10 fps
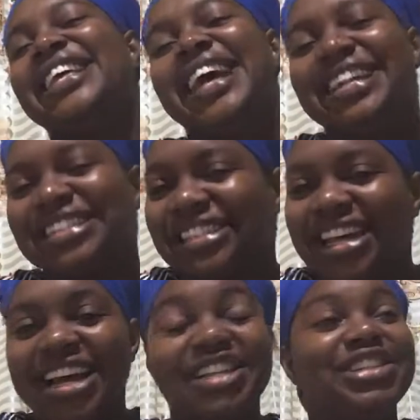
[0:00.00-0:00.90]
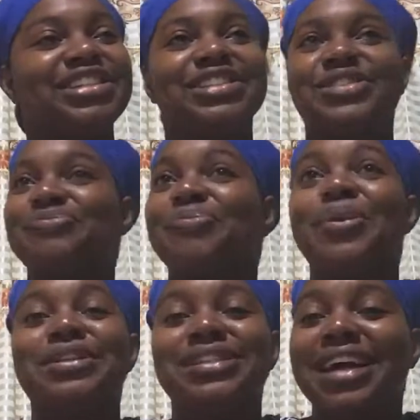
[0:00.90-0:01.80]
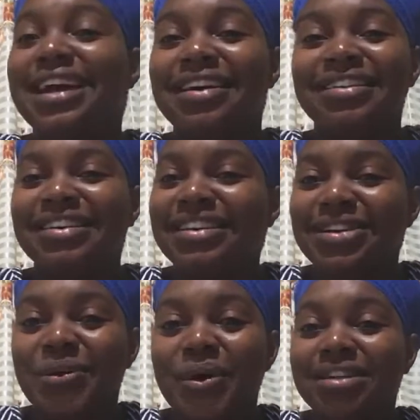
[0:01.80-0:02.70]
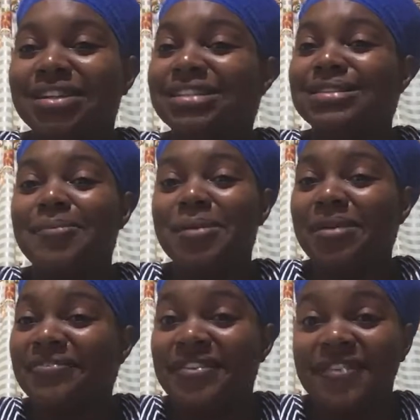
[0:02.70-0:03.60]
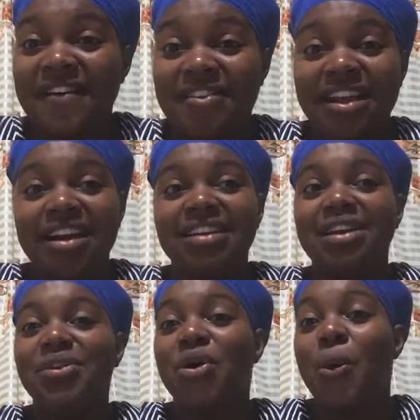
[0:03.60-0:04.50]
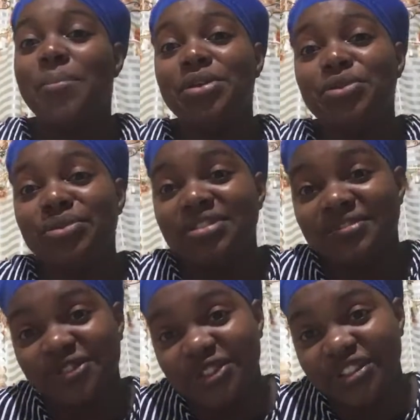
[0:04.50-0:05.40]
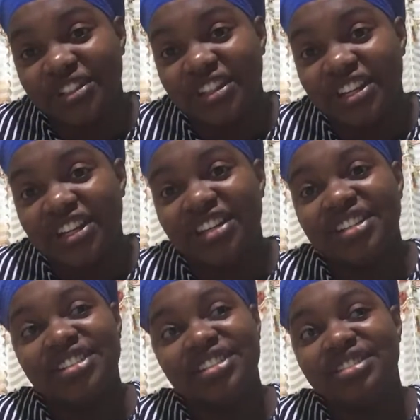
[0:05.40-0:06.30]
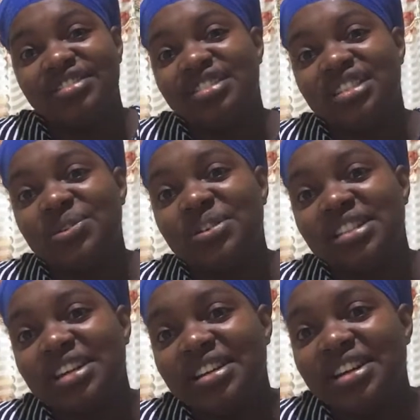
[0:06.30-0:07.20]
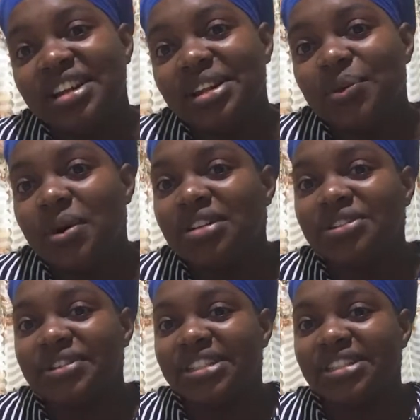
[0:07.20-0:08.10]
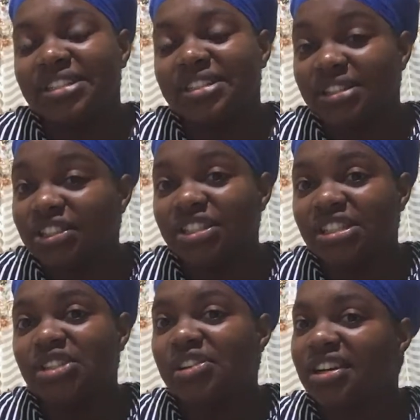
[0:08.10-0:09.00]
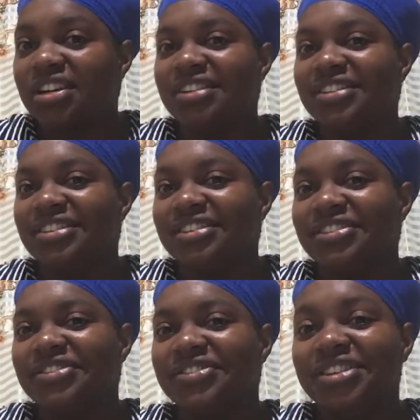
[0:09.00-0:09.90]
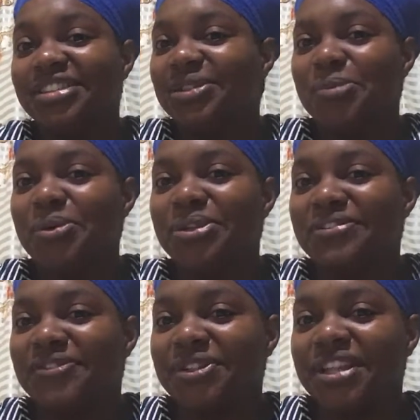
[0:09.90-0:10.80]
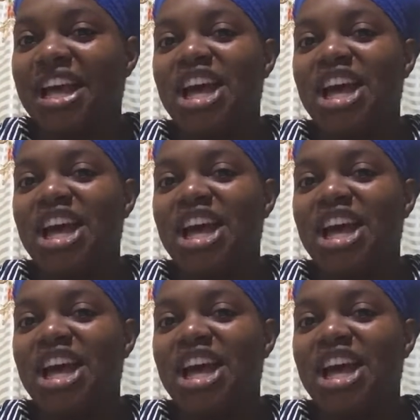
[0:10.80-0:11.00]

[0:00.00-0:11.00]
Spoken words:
Yes. Just put your head underneath the water, stop your breath for 5 seconds, and look how beautiful the stones underneath the water is. Just look. They're so beautiful.